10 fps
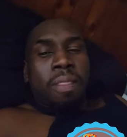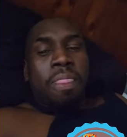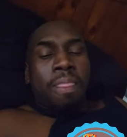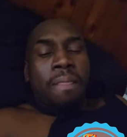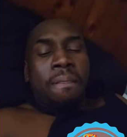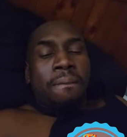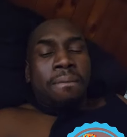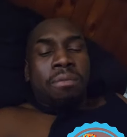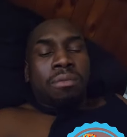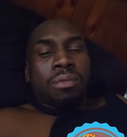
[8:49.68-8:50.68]

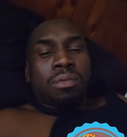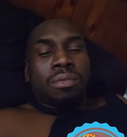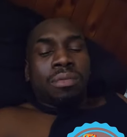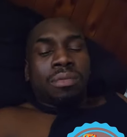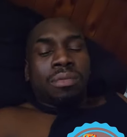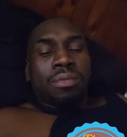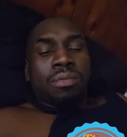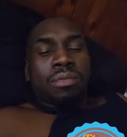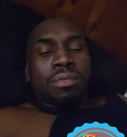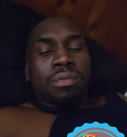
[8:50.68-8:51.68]

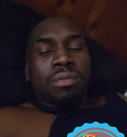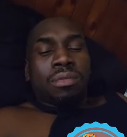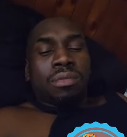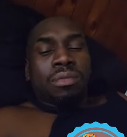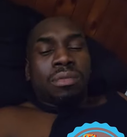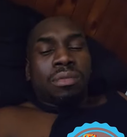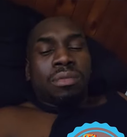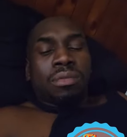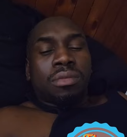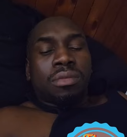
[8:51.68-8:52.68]

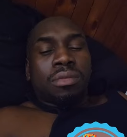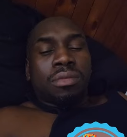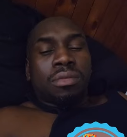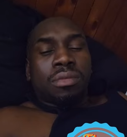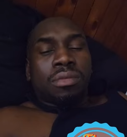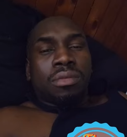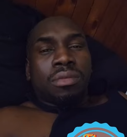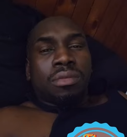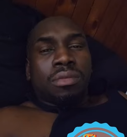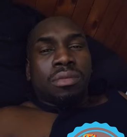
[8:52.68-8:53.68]

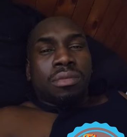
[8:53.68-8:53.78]
Nobody speaks.